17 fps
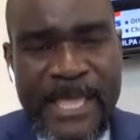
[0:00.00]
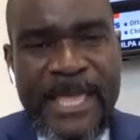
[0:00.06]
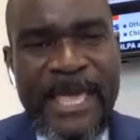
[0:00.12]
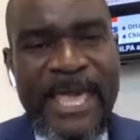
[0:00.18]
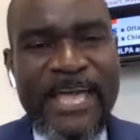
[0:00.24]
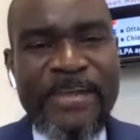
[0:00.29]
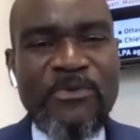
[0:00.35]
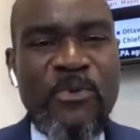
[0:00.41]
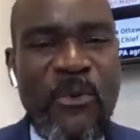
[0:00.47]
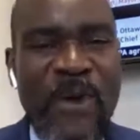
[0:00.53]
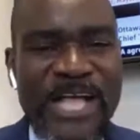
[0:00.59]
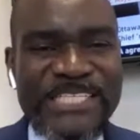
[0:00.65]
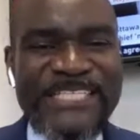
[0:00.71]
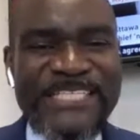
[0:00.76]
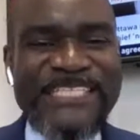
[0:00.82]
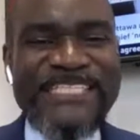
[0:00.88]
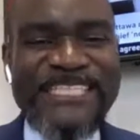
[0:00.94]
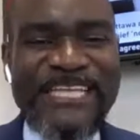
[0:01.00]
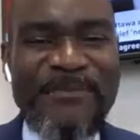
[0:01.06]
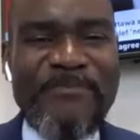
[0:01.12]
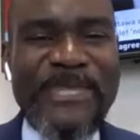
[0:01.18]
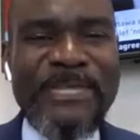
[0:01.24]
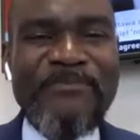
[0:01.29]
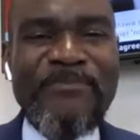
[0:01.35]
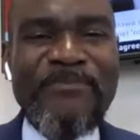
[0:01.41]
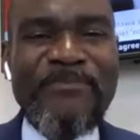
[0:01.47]
And once the
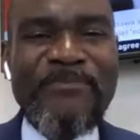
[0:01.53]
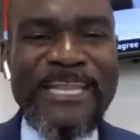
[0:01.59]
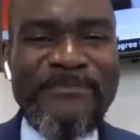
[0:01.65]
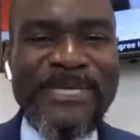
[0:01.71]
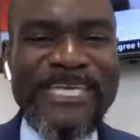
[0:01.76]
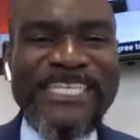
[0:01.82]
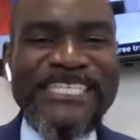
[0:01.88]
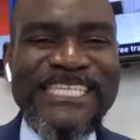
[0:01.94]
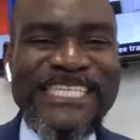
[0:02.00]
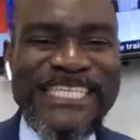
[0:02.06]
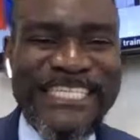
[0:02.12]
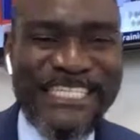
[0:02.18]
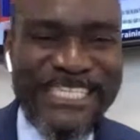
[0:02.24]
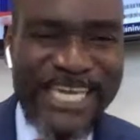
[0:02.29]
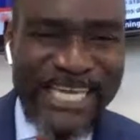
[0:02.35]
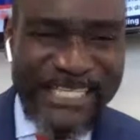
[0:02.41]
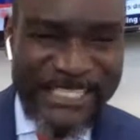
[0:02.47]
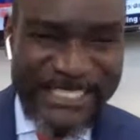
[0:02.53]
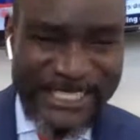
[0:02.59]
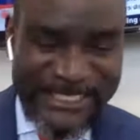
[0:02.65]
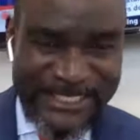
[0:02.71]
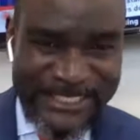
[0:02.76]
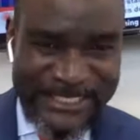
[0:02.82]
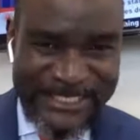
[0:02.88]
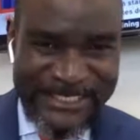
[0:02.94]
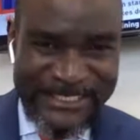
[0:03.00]
Zambian parliament
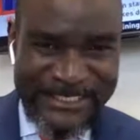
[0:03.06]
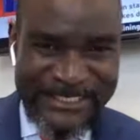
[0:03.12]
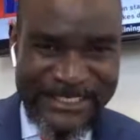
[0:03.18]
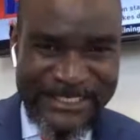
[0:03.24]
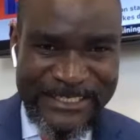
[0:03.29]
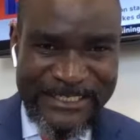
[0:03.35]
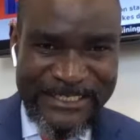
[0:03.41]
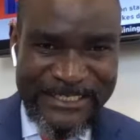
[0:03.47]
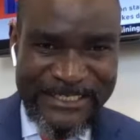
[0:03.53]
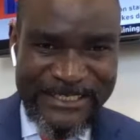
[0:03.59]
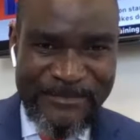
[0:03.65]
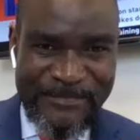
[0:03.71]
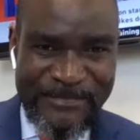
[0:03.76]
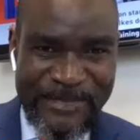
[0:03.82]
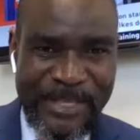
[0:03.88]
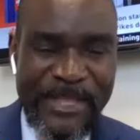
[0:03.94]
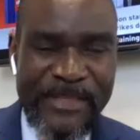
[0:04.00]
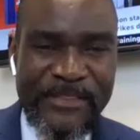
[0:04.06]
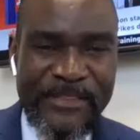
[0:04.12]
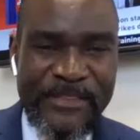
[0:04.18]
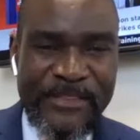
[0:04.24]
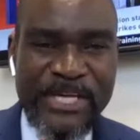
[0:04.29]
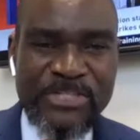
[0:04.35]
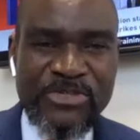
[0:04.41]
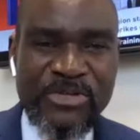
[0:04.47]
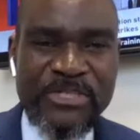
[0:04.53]
changes,
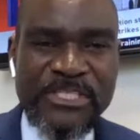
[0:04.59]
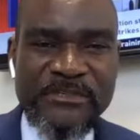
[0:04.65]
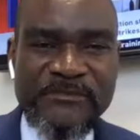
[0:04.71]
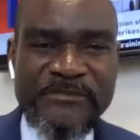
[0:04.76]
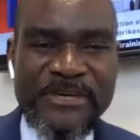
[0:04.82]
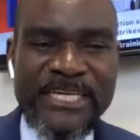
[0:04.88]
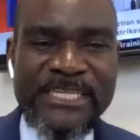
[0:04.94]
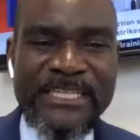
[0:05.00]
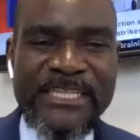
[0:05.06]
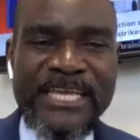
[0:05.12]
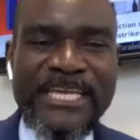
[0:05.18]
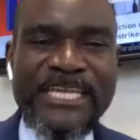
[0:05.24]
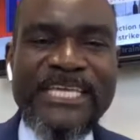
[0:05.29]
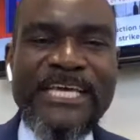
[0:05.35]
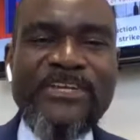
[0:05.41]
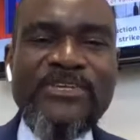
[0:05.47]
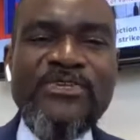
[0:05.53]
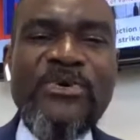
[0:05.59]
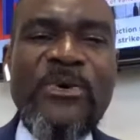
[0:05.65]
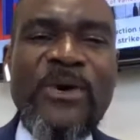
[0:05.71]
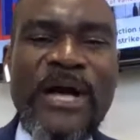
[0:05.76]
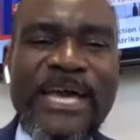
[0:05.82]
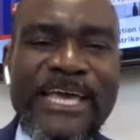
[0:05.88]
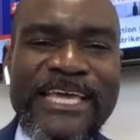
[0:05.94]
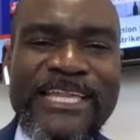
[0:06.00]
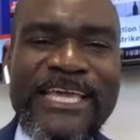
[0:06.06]
the Patriotic Front then can go
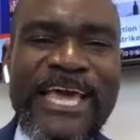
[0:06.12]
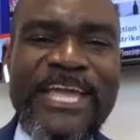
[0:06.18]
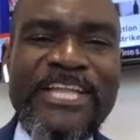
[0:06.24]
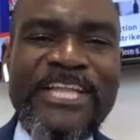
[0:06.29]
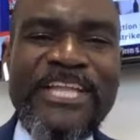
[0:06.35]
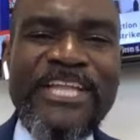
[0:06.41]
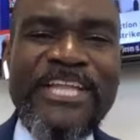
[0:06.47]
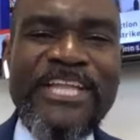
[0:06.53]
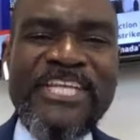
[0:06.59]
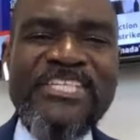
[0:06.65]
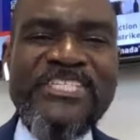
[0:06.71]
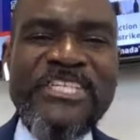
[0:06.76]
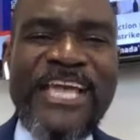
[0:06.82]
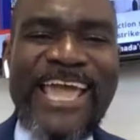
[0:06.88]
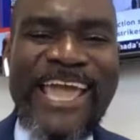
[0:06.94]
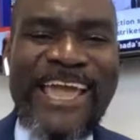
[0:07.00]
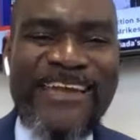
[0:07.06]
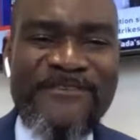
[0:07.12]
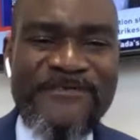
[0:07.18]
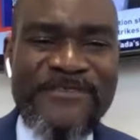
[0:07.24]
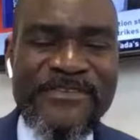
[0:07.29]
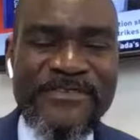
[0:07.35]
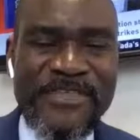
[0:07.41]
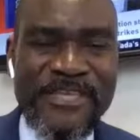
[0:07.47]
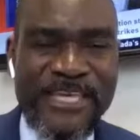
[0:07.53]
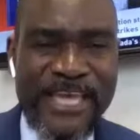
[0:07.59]
ahead and change
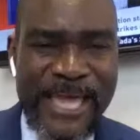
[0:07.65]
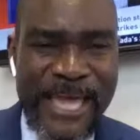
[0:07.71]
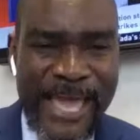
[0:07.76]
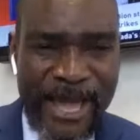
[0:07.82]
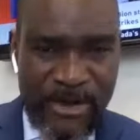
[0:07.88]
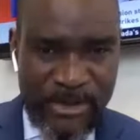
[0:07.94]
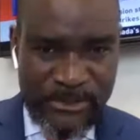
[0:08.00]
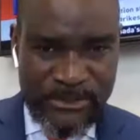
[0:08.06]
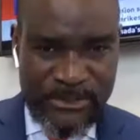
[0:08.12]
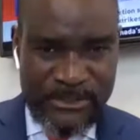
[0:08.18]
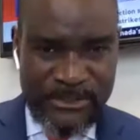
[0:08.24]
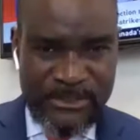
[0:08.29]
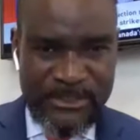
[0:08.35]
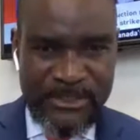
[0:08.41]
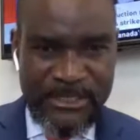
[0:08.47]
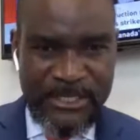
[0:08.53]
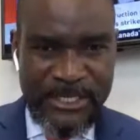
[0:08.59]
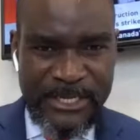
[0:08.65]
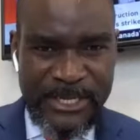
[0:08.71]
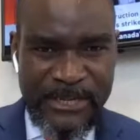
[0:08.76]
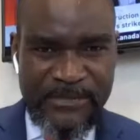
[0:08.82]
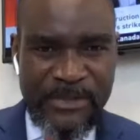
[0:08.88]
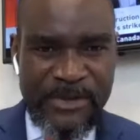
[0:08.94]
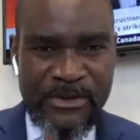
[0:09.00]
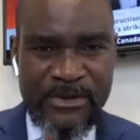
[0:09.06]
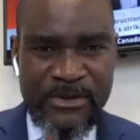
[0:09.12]
everything else in
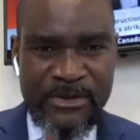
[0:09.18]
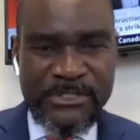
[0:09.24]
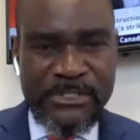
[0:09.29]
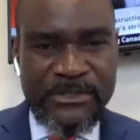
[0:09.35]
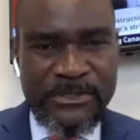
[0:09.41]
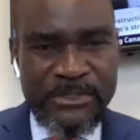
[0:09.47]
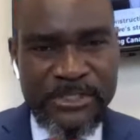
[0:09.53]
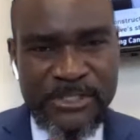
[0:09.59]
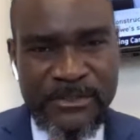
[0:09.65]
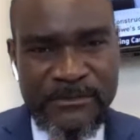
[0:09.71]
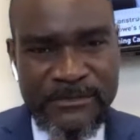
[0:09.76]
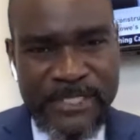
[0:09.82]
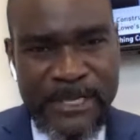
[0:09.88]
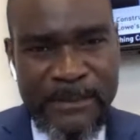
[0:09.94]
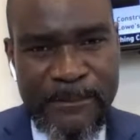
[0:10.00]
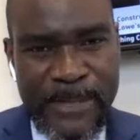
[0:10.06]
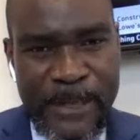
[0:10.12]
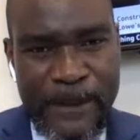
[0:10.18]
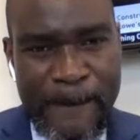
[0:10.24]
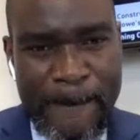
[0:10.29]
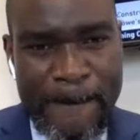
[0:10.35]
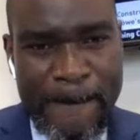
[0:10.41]
the Constitution of Zambia.